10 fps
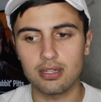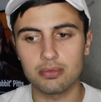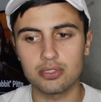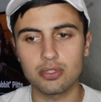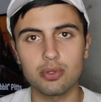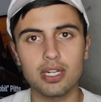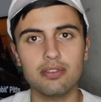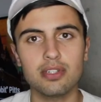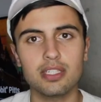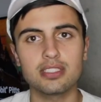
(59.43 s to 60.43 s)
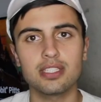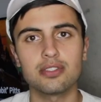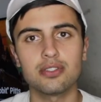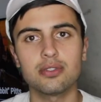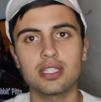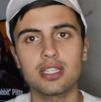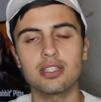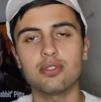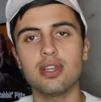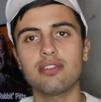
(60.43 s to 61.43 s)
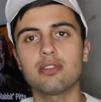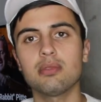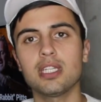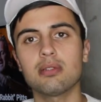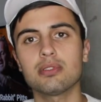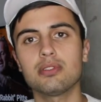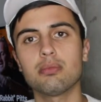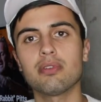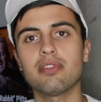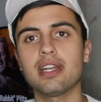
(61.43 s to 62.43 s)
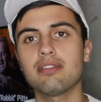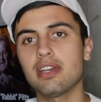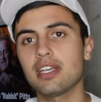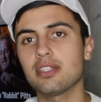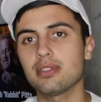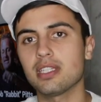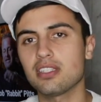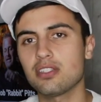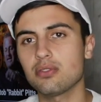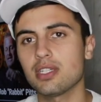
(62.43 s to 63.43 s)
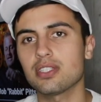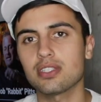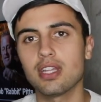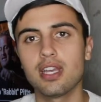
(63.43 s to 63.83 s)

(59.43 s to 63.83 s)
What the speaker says: So whatever it is that you're doing, you have to be able to provide value in that situation.